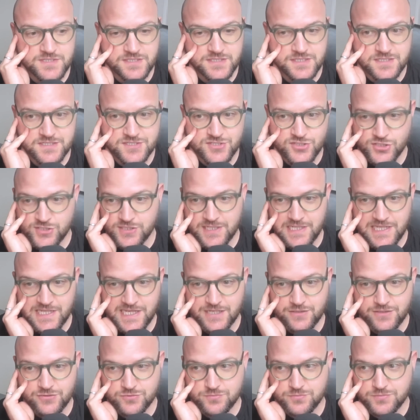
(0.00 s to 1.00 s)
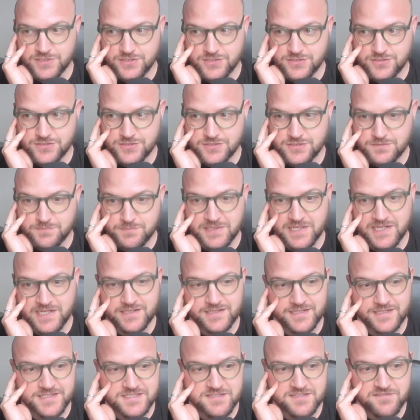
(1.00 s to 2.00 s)
and that's not allowed because
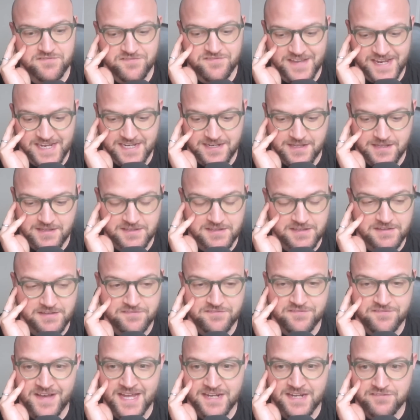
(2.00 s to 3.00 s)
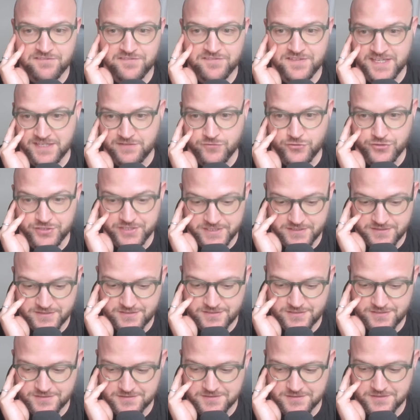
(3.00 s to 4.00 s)
apparently it's a fan
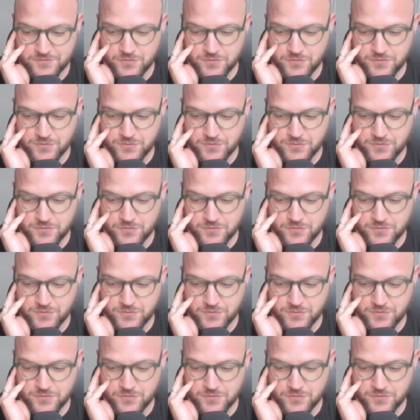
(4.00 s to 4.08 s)
favorite